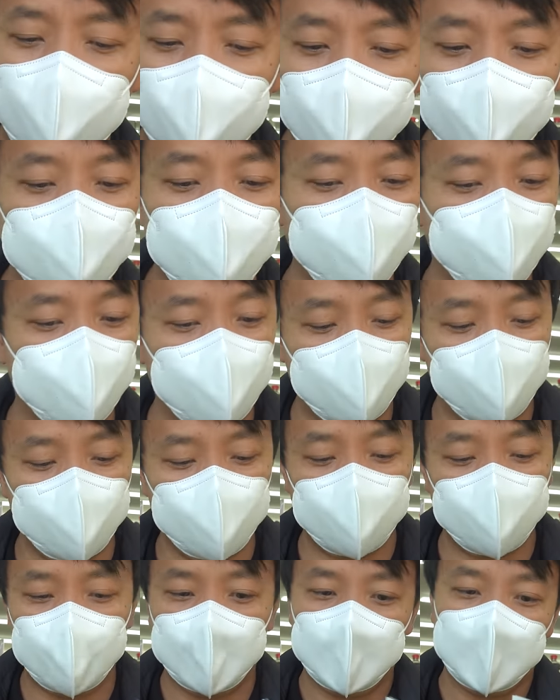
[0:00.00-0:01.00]
package of
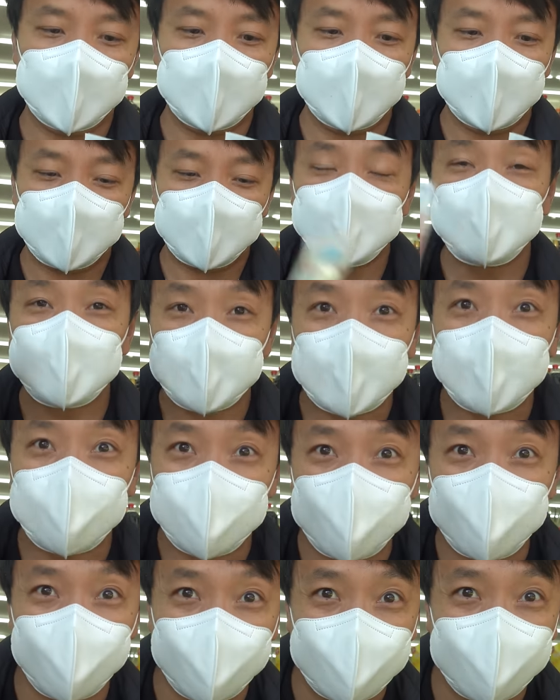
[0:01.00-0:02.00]
cheese. String
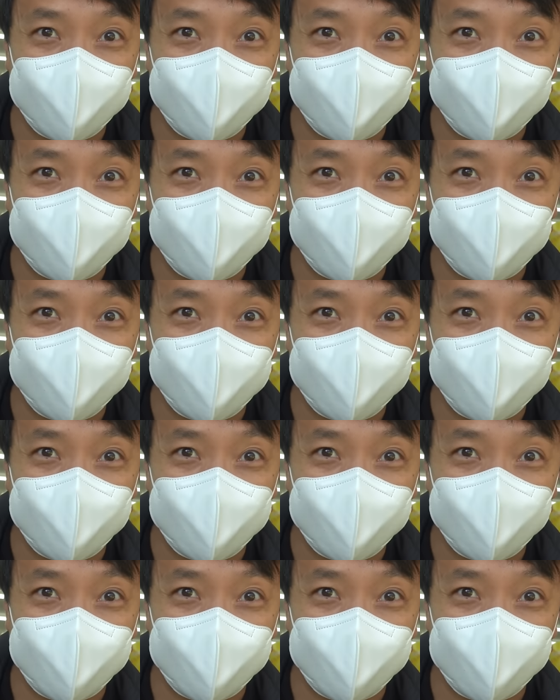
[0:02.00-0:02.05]
cheese